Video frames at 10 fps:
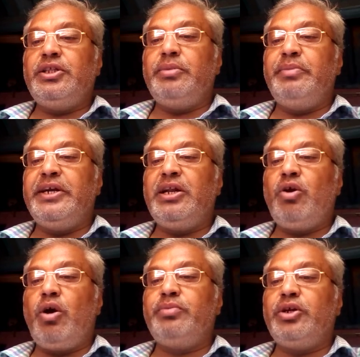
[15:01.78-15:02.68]
In the middle
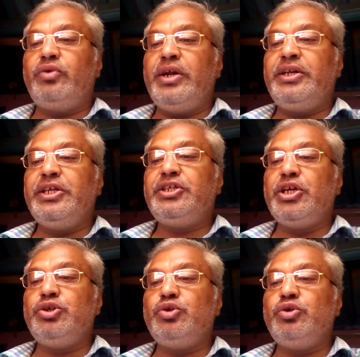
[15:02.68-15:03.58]
of the 20th
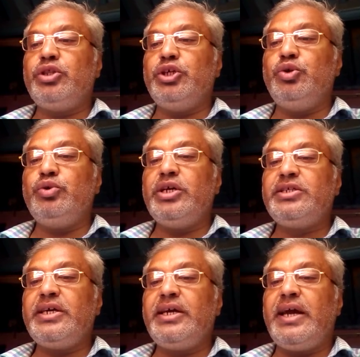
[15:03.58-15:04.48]
century, the
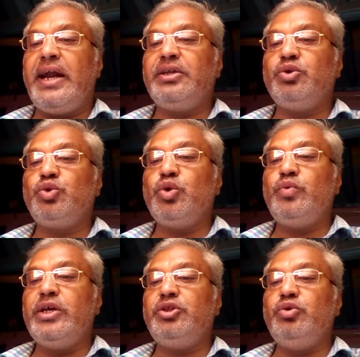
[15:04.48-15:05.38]
USA and the
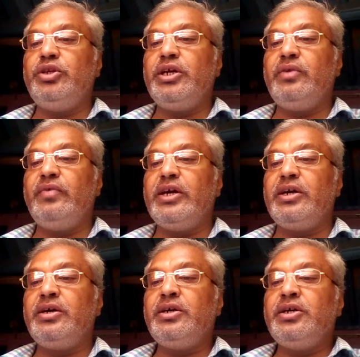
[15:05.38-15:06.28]
Soviet Union were